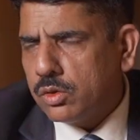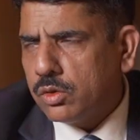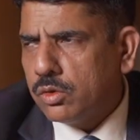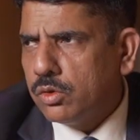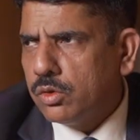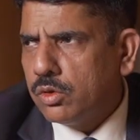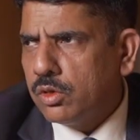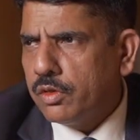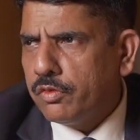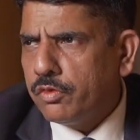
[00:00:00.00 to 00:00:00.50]

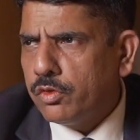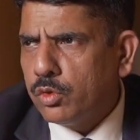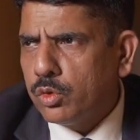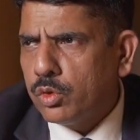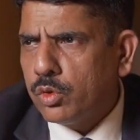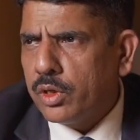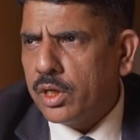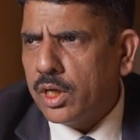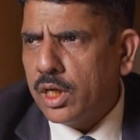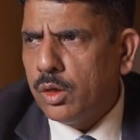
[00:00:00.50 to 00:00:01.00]
So if you
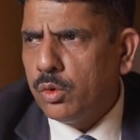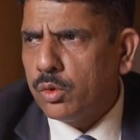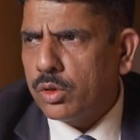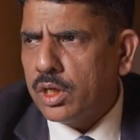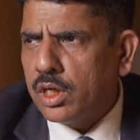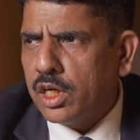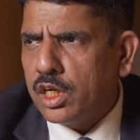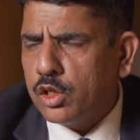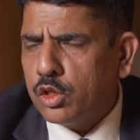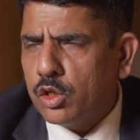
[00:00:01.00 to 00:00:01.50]
today
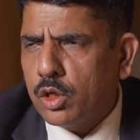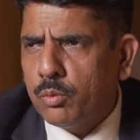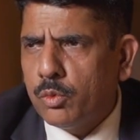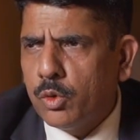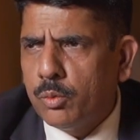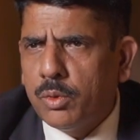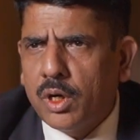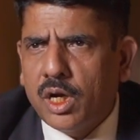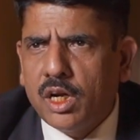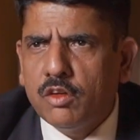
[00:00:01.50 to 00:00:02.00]
looking at your
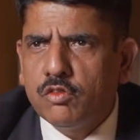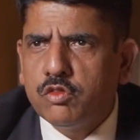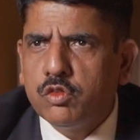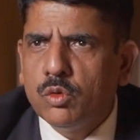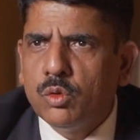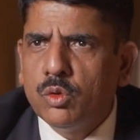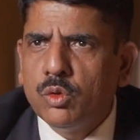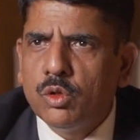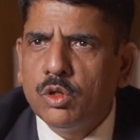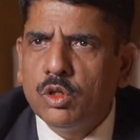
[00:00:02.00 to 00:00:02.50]
mobile
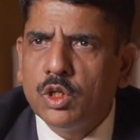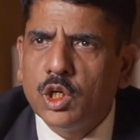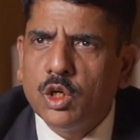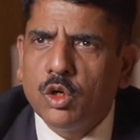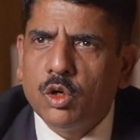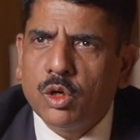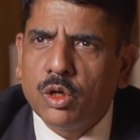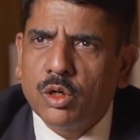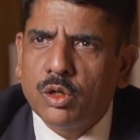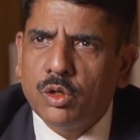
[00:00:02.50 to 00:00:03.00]
phone
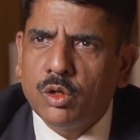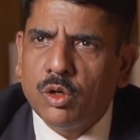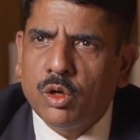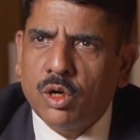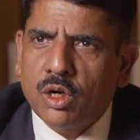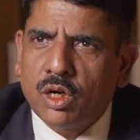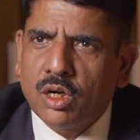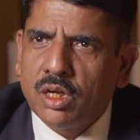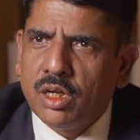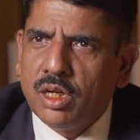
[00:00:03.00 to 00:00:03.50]
or
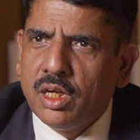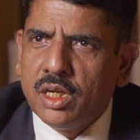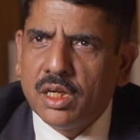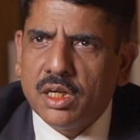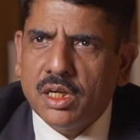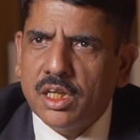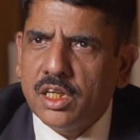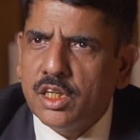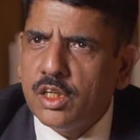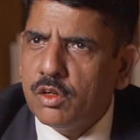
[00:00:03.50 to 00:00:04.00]
your
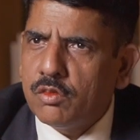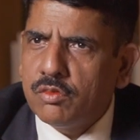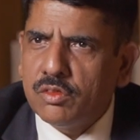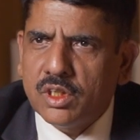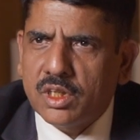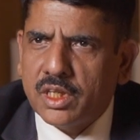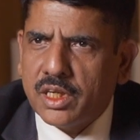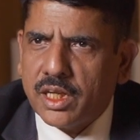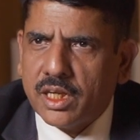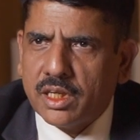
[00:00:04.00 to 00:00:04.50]
any of
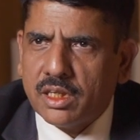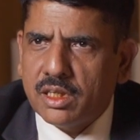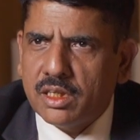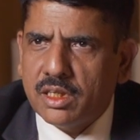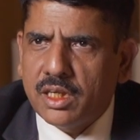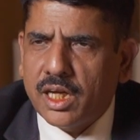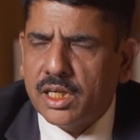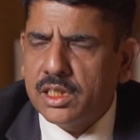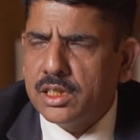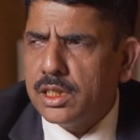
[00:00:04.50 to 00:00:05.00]
the tech
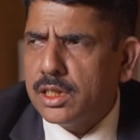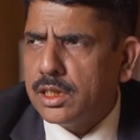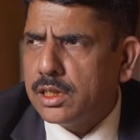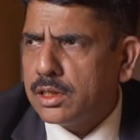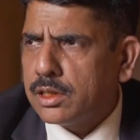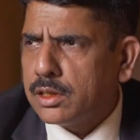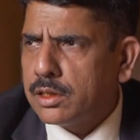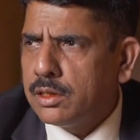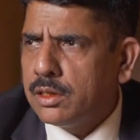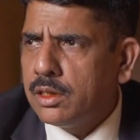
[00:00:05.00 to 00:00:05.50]

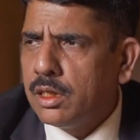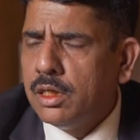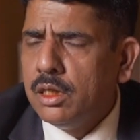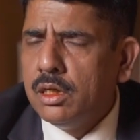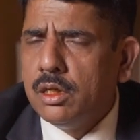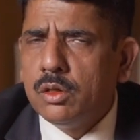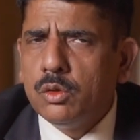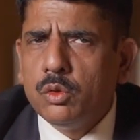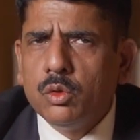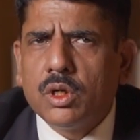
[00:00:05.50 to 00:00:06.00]
gadgets,
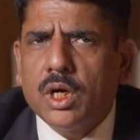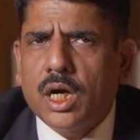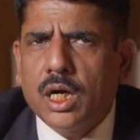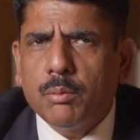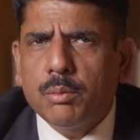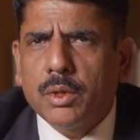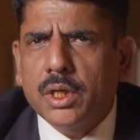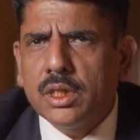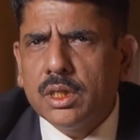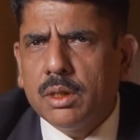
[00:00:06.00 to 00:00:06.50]
you
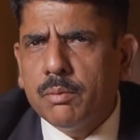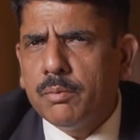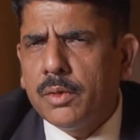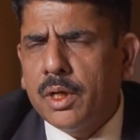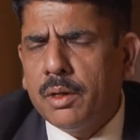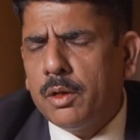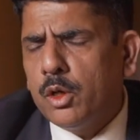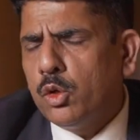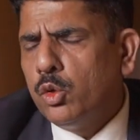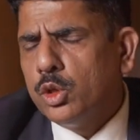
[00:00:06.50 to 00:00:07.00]
can't bring them by
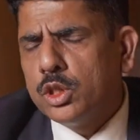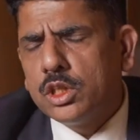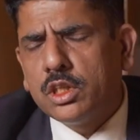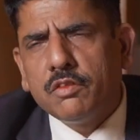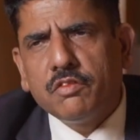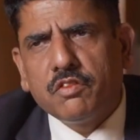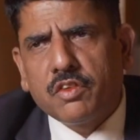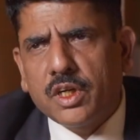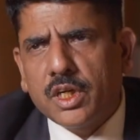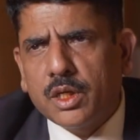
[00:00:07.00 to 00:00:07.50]

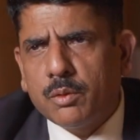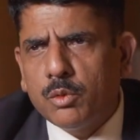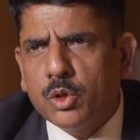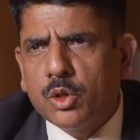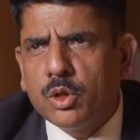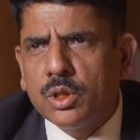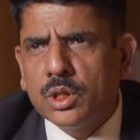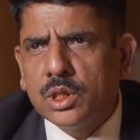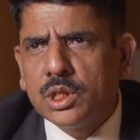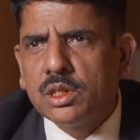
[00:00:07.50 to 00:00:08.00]
ocean freight
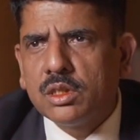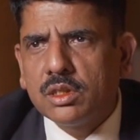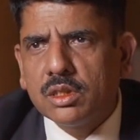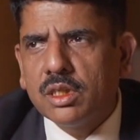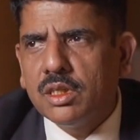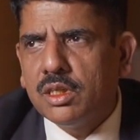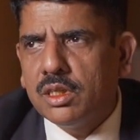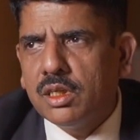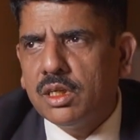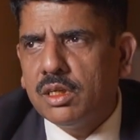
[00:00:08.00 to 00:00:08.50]
because
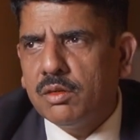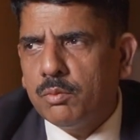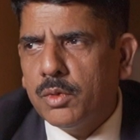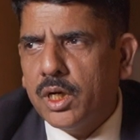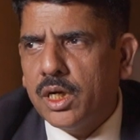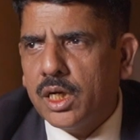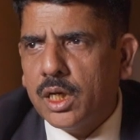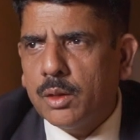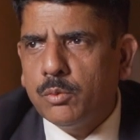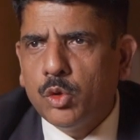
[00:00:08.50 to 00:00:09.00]
uh,
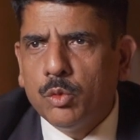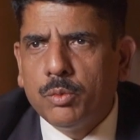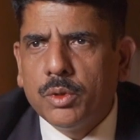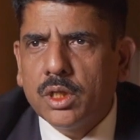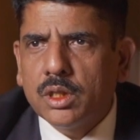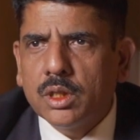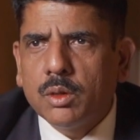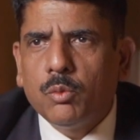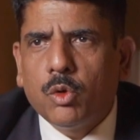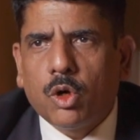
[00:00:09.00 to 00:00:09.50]
by the time you
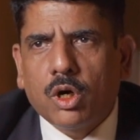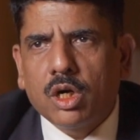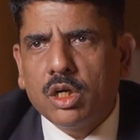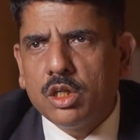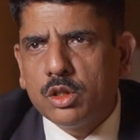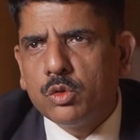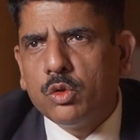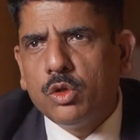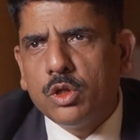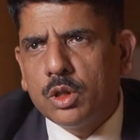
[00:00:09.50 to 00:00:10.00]
bring the model
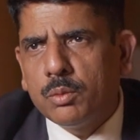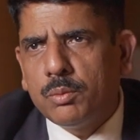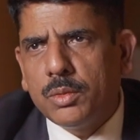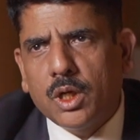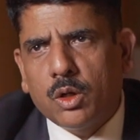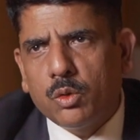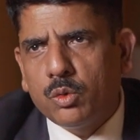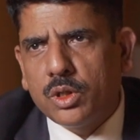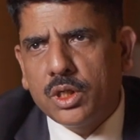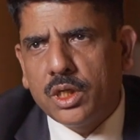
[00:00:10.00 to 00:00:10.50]
is going to be
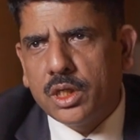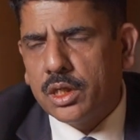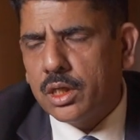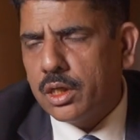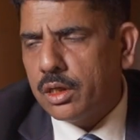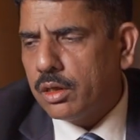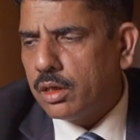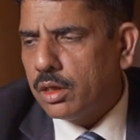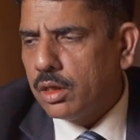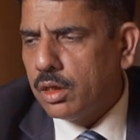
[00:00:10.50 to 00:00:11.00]
outdated.